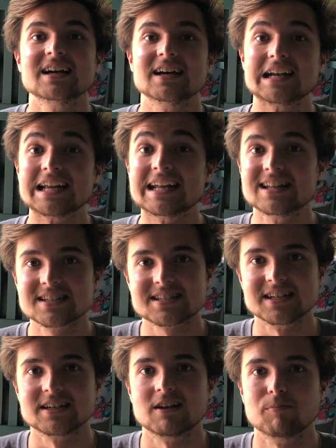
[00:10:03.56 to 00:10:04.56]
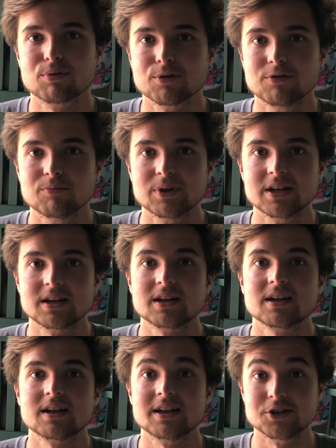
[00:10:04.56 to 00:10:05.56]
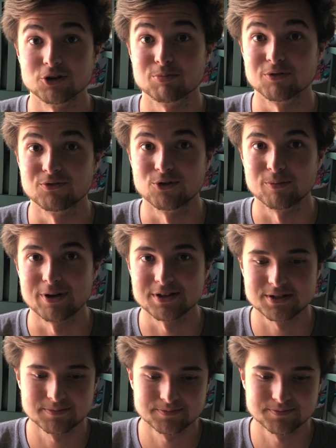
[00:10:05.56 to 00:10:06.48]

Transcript: an instant improvement in your performance.